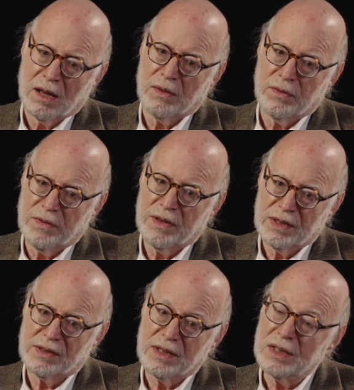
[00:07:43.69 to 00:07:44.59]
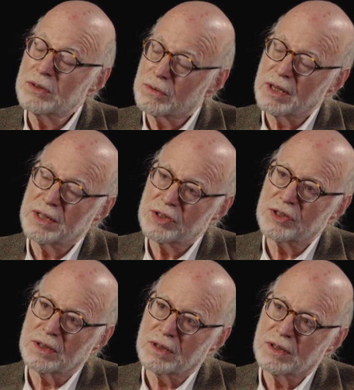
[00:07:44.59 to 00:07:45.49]
this
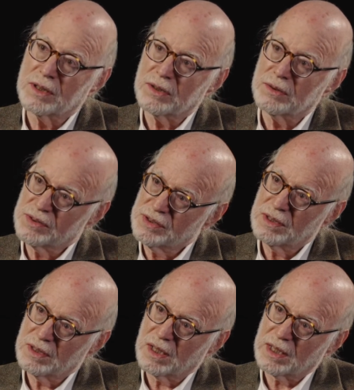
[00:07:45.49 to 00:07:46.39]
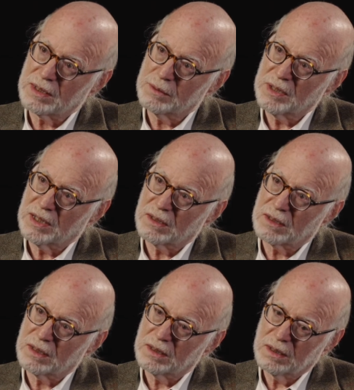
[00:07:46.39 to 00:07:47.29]
integration that you see in Latin
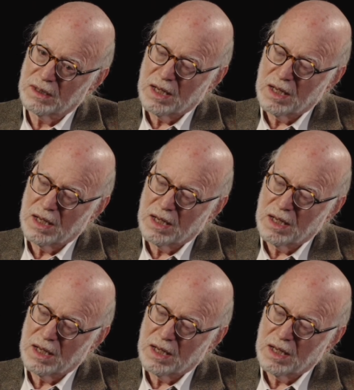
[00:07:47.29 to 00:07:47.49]
America